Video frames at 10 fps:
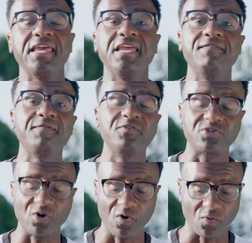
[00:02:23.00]
Even if you
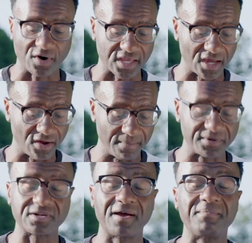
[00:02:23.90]
don't work out, a
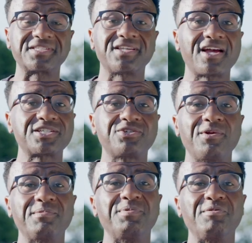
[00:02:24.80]
massage
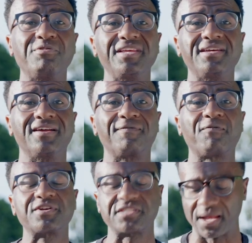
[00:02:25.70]
gun would be really good.
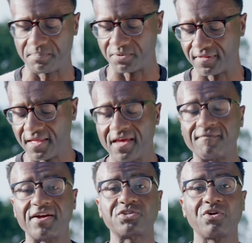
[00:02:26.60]
For example,
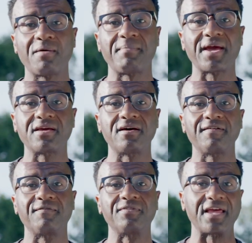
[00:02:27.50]
if I turn on my
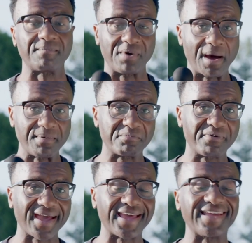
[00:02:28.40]
gun that Bob and
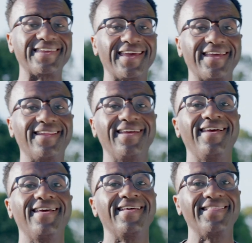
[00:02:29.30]
Brad, again,
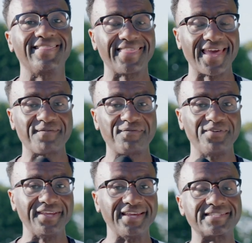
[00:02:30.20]

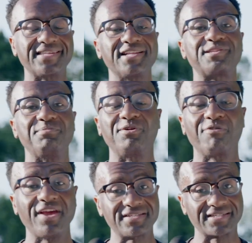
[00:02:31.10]
thankfully
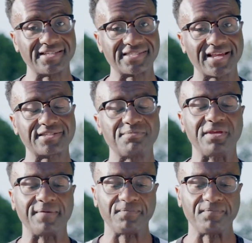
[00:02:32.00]
graciously sent to me,